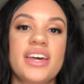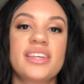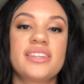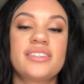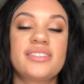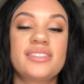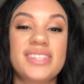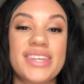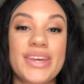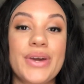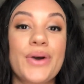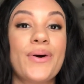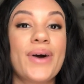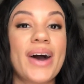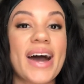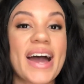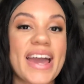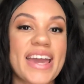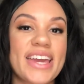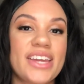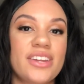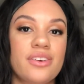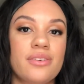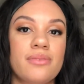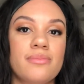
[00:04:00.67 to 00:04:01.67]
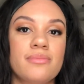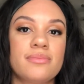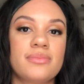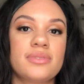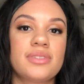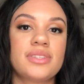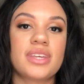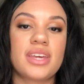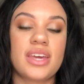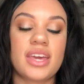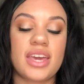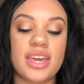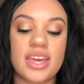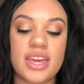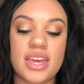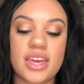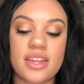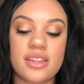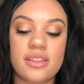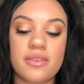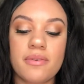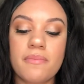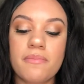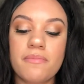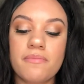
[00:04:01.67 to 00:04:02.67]
sale items,
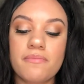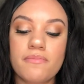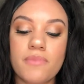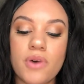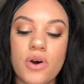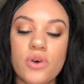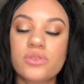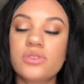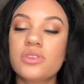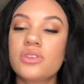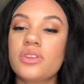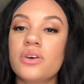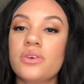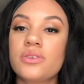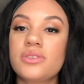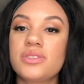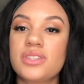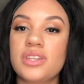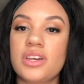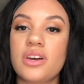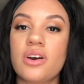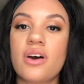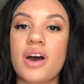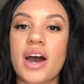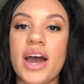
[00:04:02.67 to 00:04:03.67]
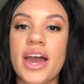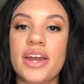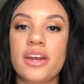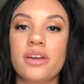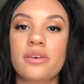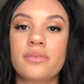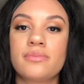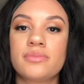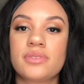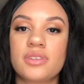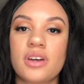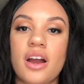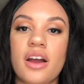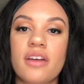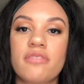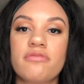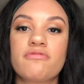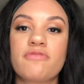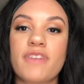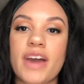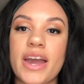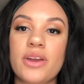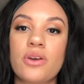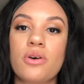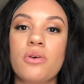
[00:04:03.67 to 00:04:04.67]
and most of those sale items are
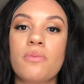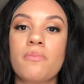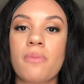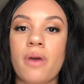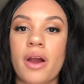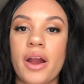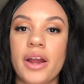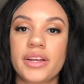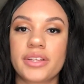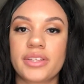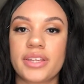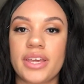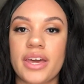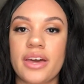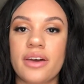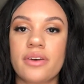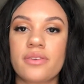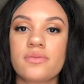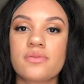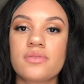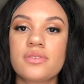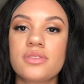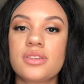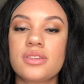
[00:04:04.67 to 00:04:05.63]
final markdowns.